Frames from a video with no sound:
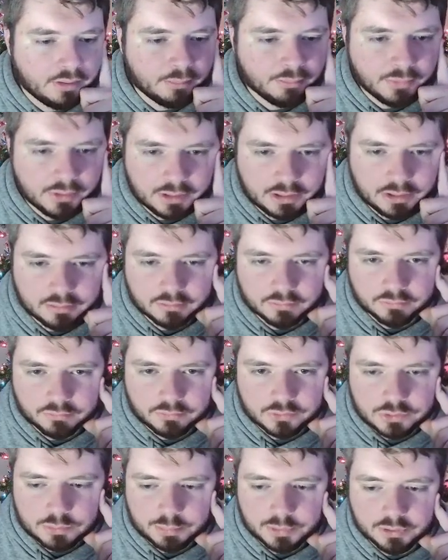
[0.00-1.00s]
thinking
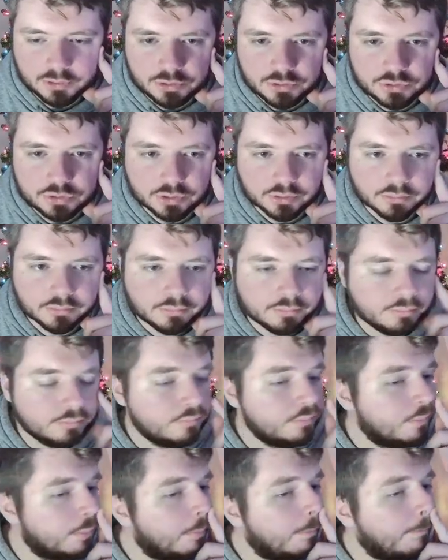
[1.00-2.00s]
Spirit Shield.
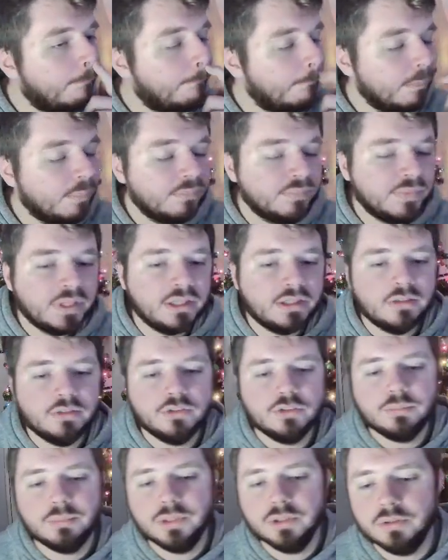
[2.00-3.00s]
I'm thinking
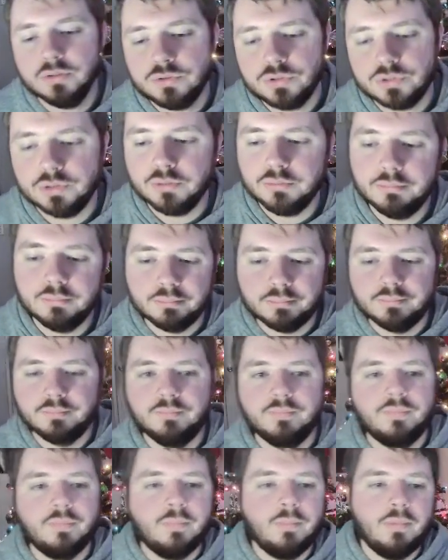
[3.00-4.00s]
Spirit Shield.
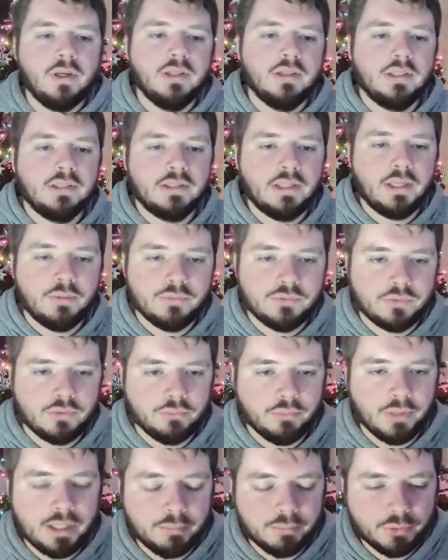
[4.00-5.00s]
I think that was the
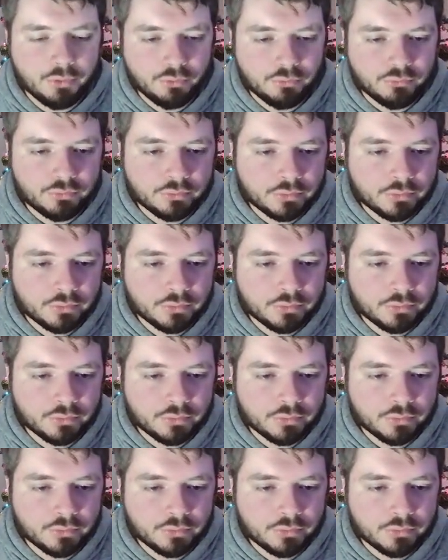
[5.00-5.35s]
right move.